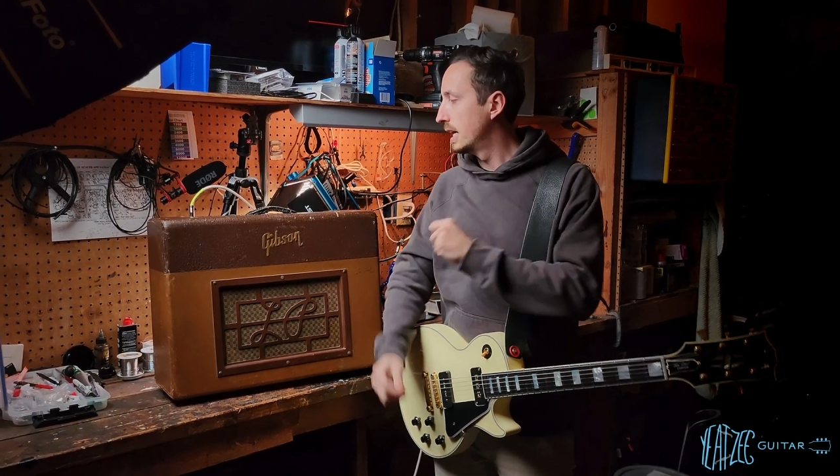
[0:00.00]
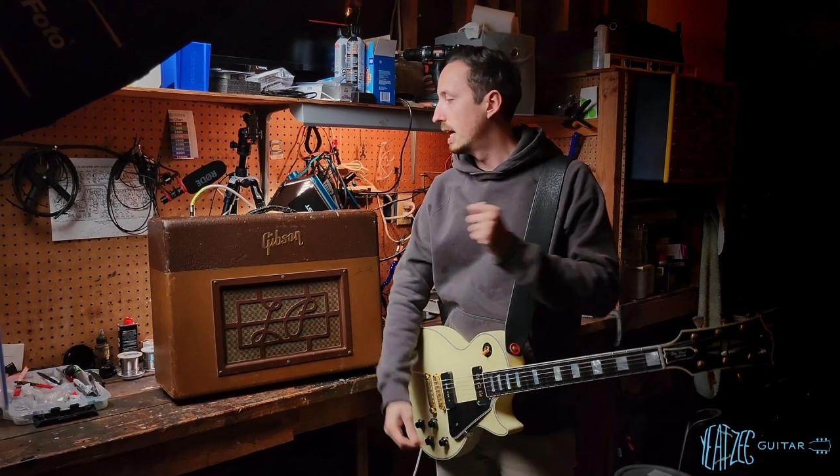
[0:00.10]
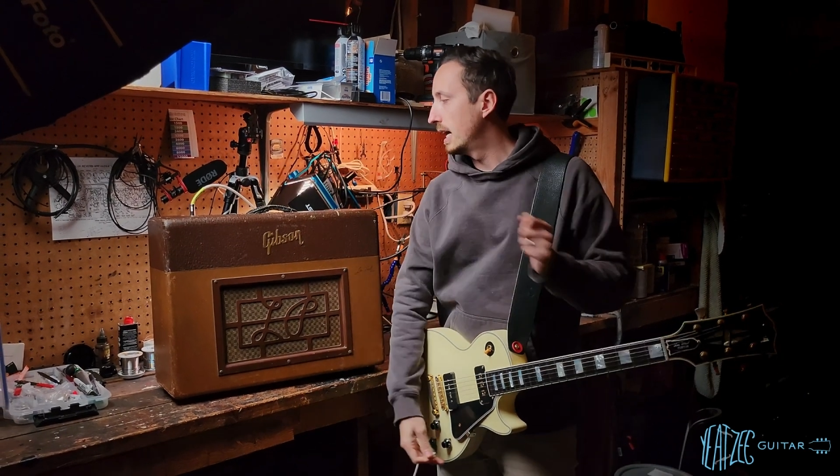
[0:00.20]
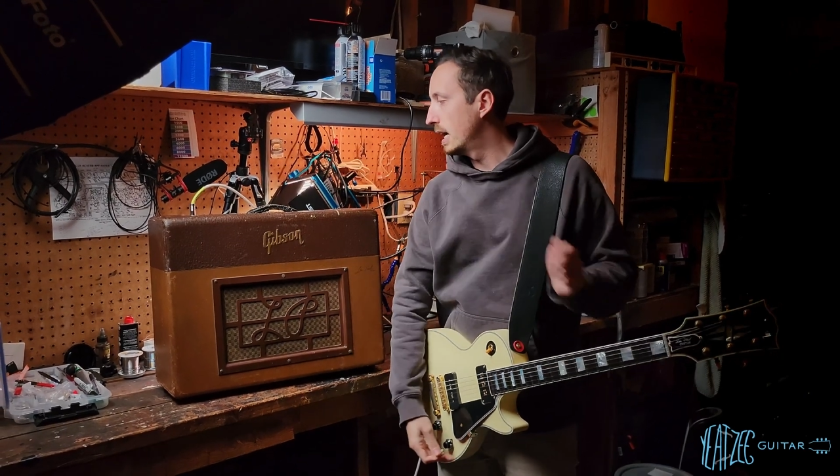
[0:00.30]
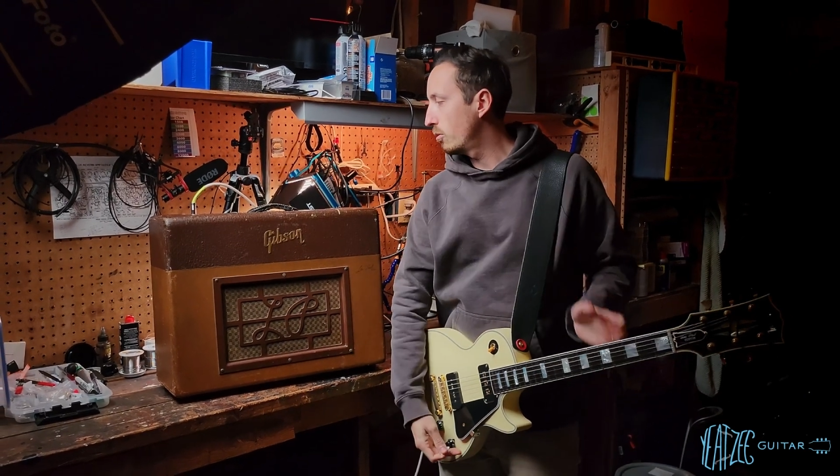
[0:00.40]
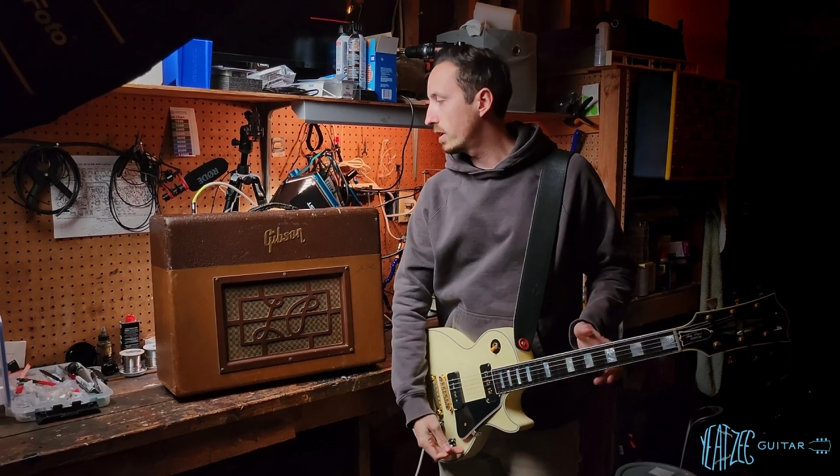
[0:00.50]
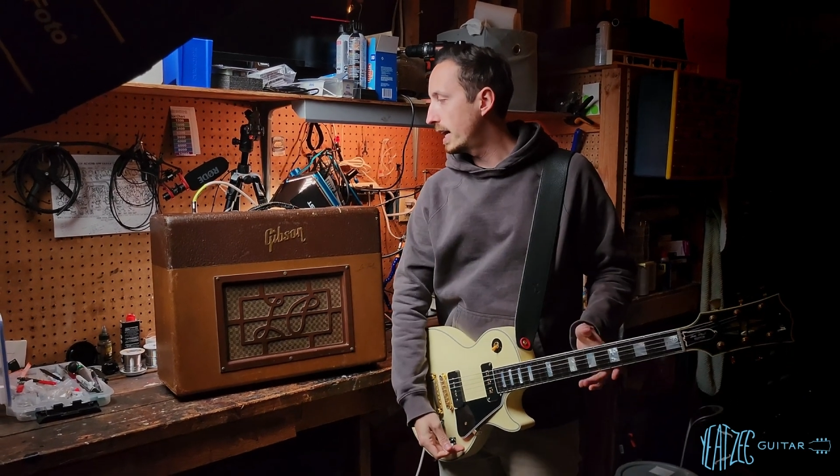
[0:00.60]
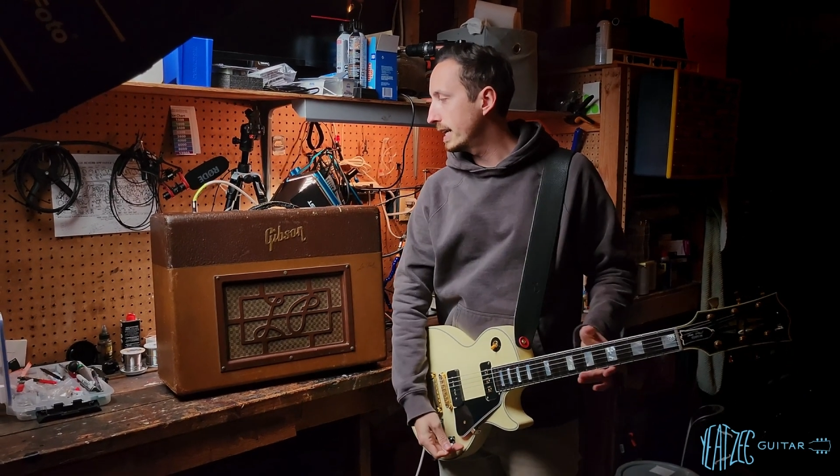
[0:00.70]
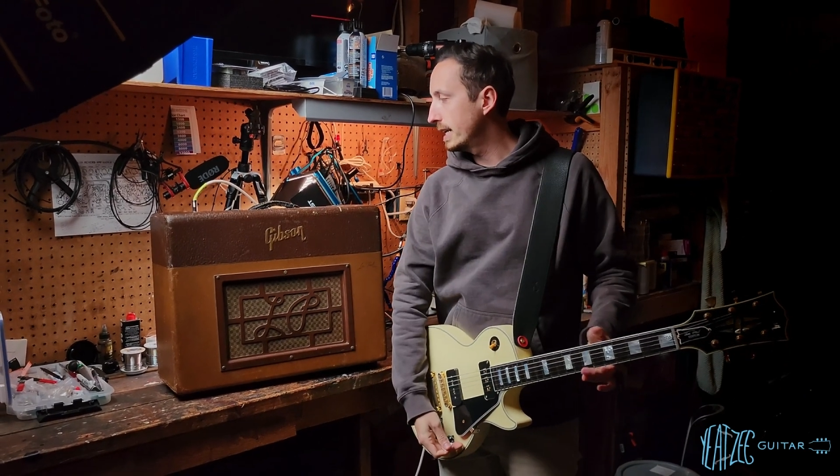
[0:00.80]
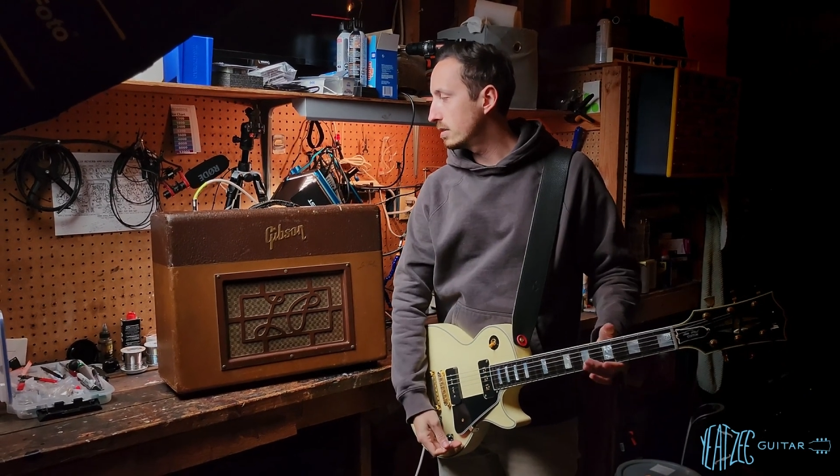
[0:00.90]
We
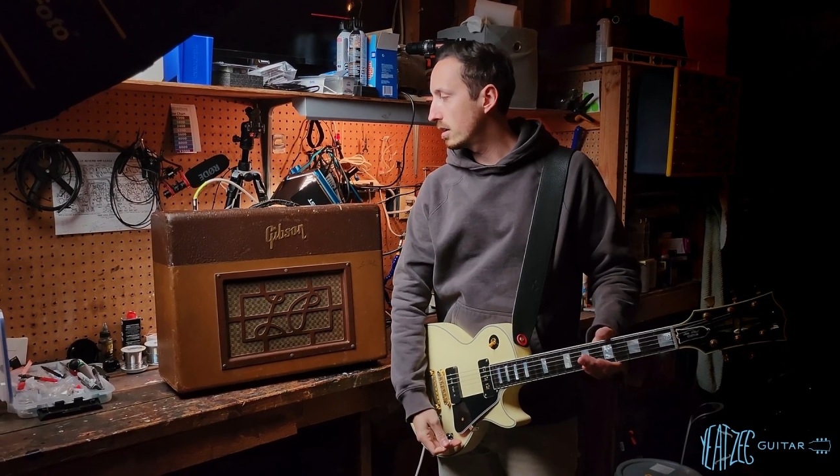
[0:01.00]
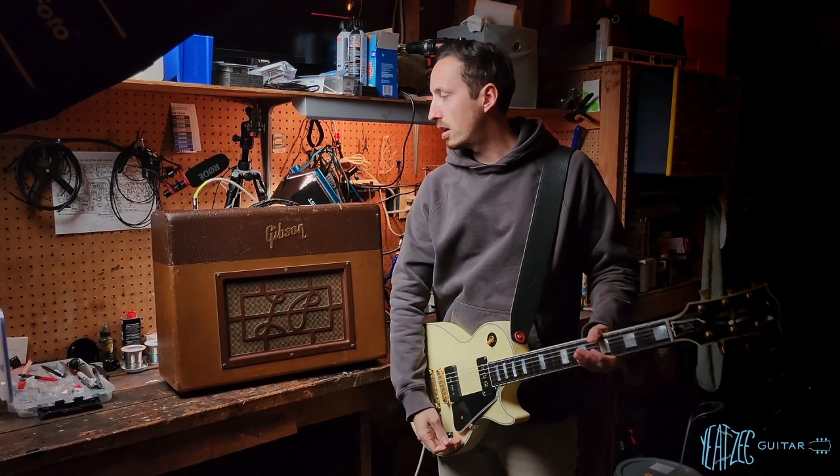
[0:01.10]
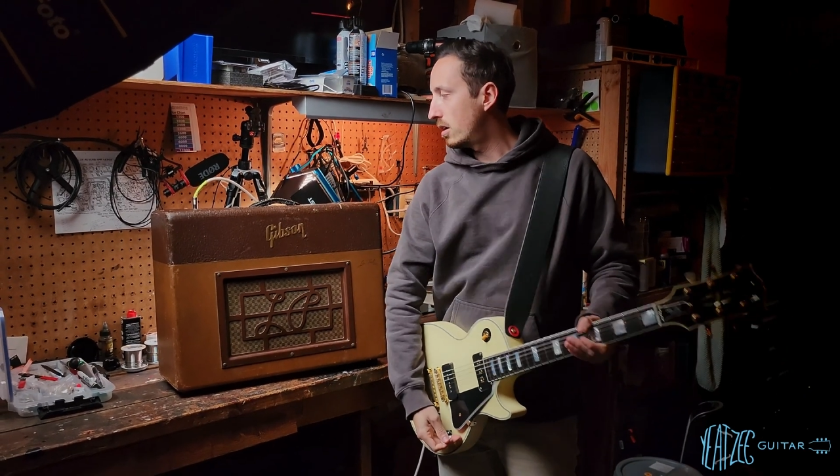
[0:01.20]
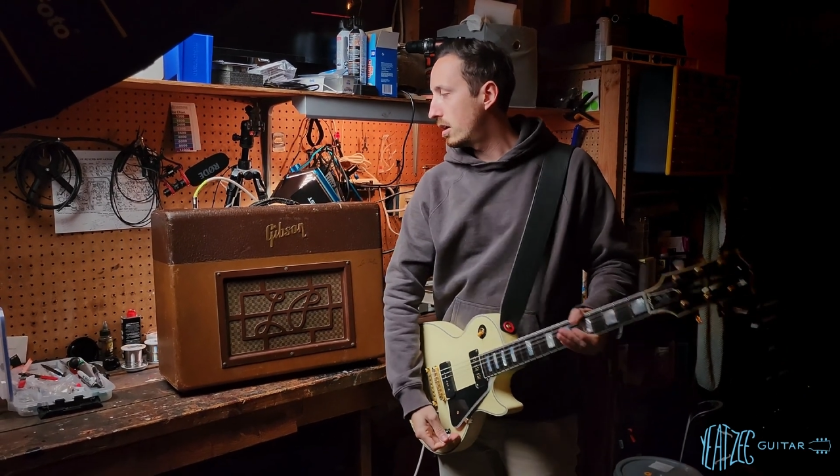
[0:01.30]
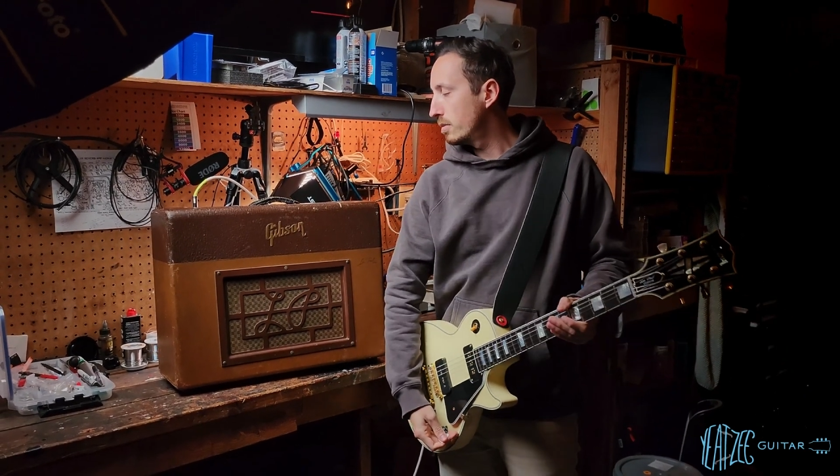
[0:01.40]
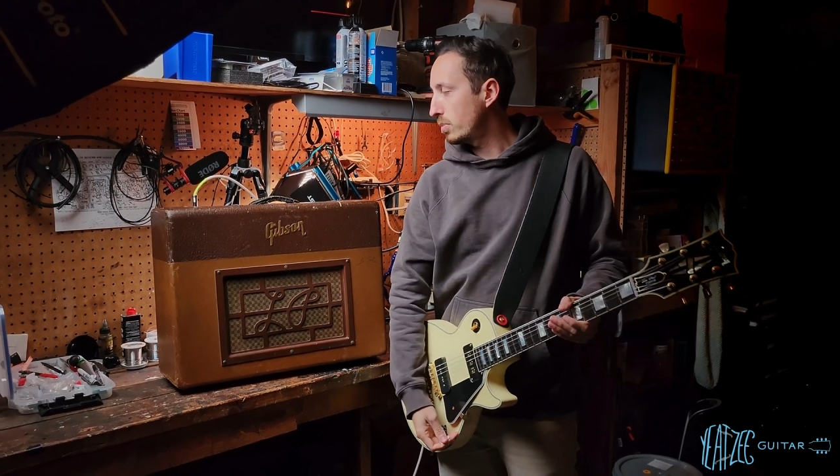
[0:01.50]
got it on